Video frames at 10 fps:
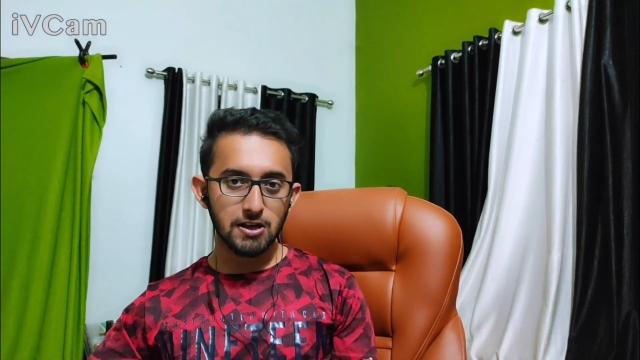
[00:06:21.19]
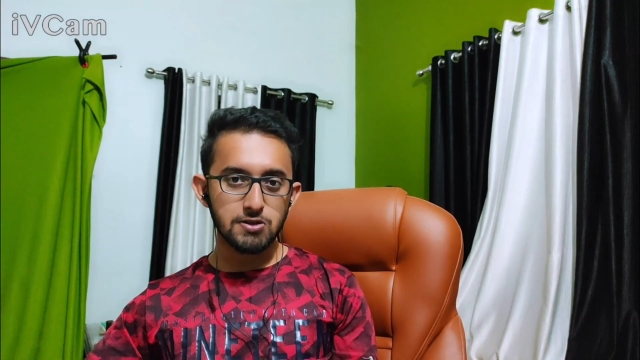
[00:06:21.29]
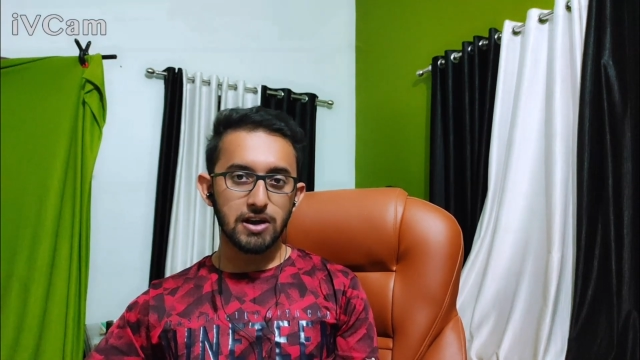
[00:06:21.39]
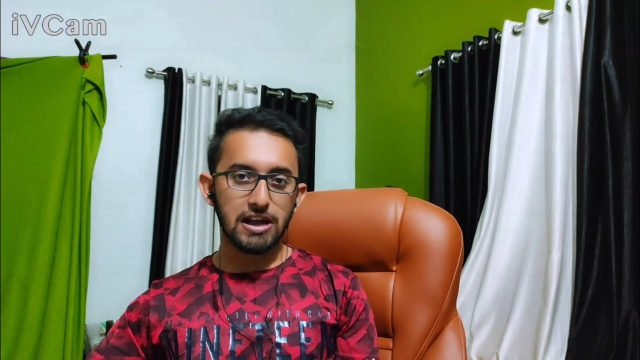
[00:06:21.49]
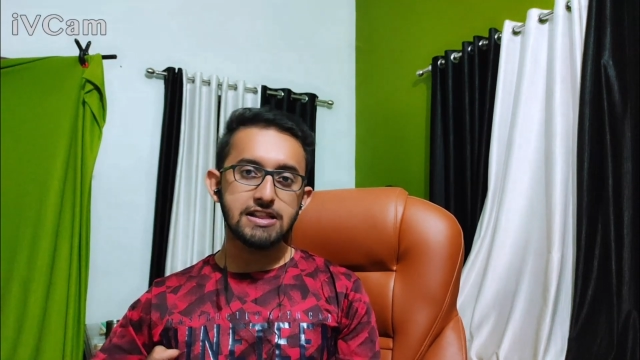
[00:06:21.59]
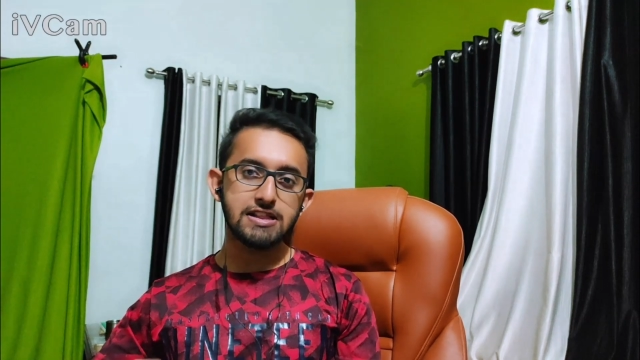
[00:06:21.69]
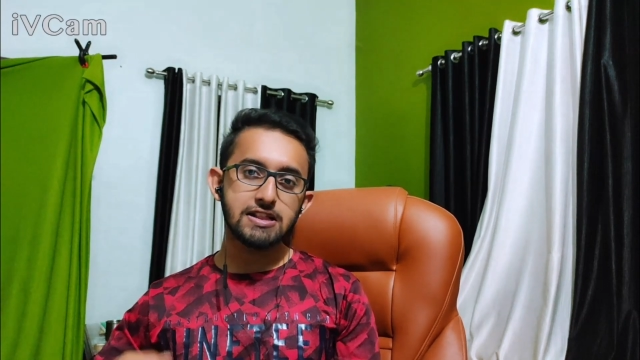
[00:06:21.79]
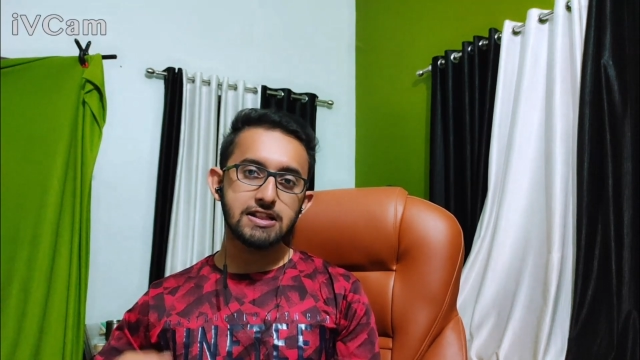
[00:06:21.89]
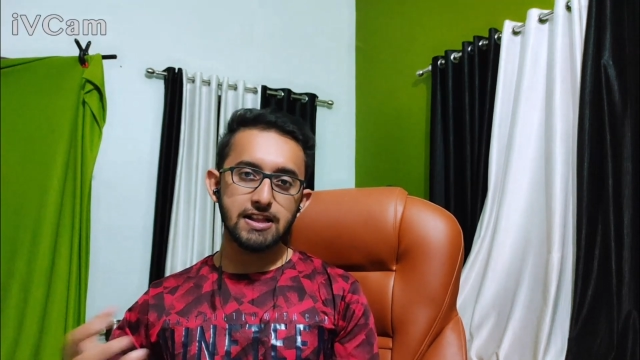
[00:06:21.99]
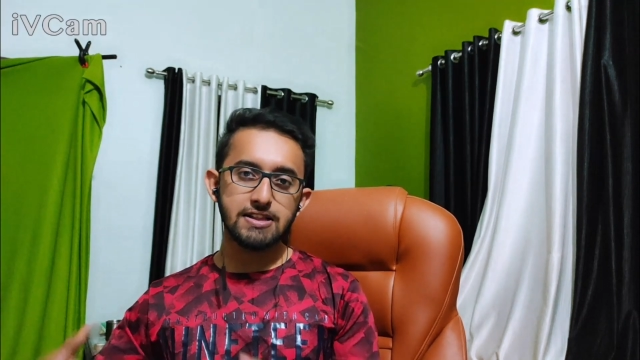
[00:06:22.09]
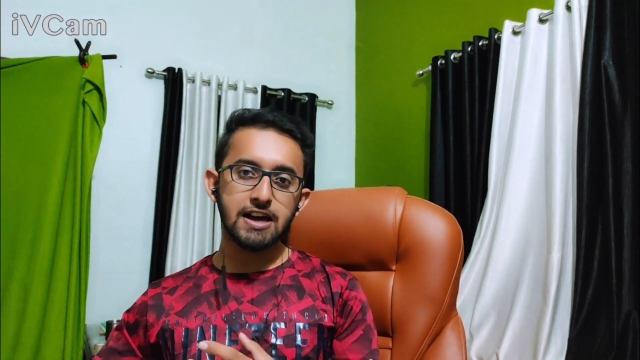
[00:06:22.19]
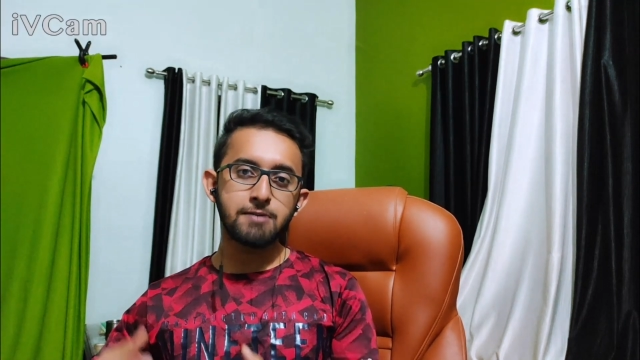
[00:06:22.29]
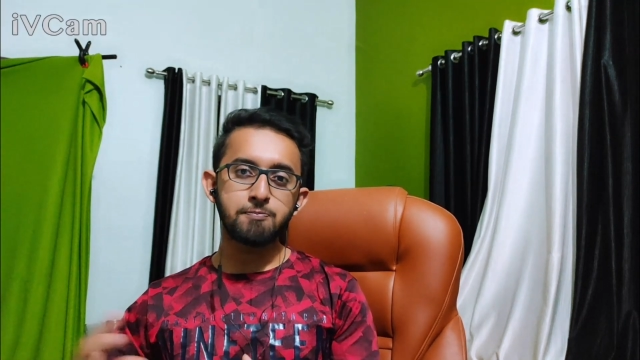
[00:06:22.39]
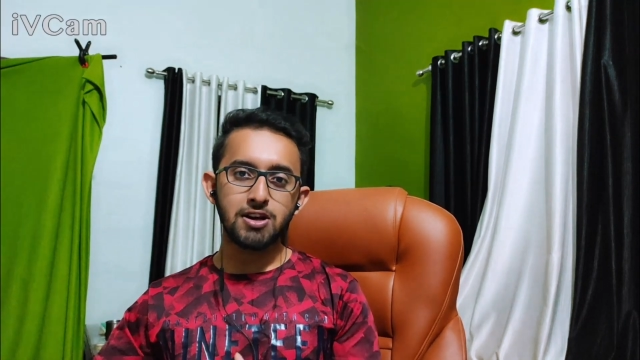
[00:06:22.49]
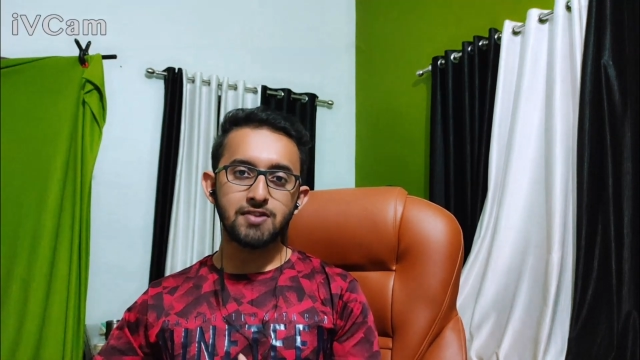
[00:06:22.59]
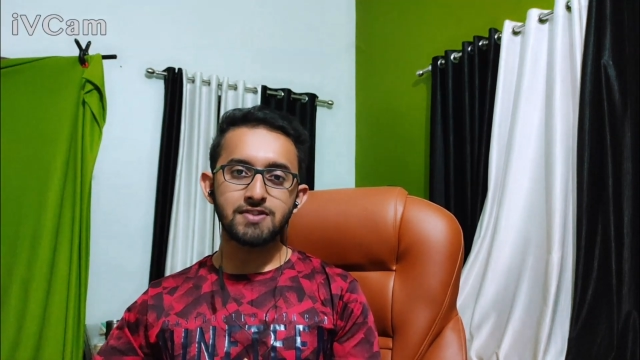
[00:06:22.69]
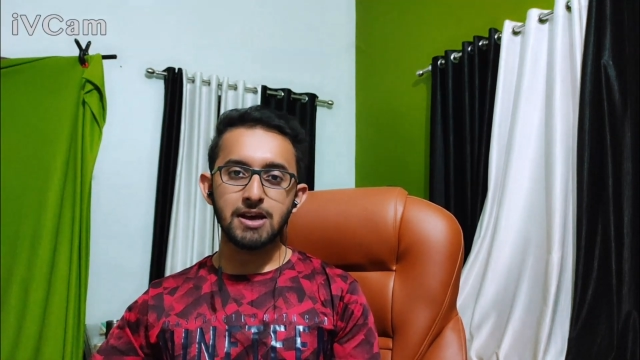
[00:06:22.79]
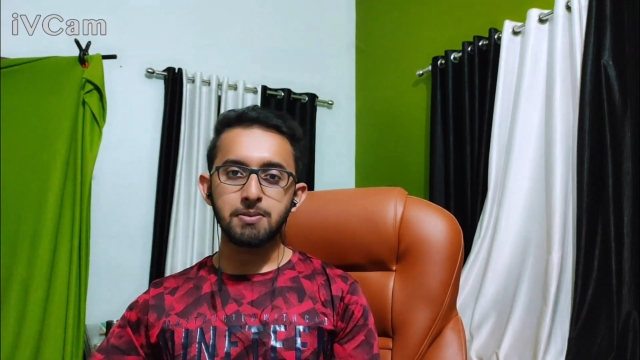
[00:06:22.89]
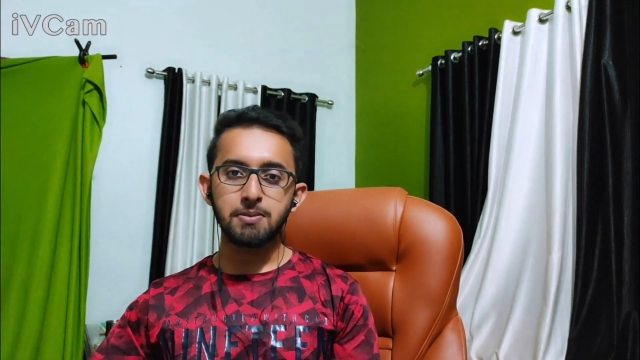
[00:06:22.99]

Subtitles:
So in that point of time,